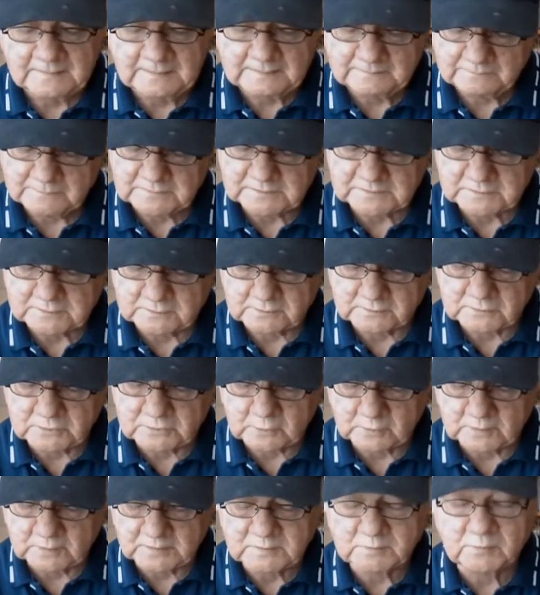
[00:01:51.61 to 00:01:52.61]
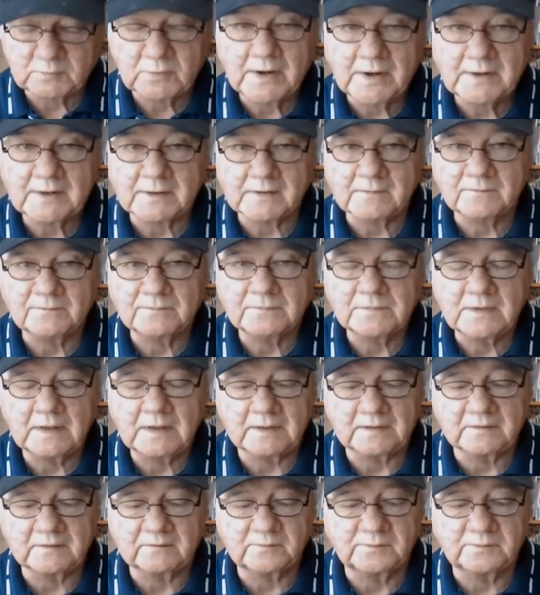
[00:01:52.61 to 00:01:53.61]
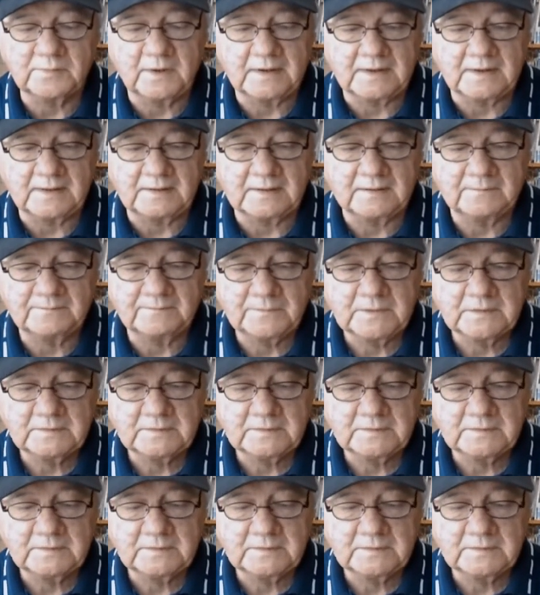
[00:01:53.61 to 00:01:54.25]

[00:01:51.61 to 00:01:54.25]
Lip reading: Mr. George Brennan in his bike.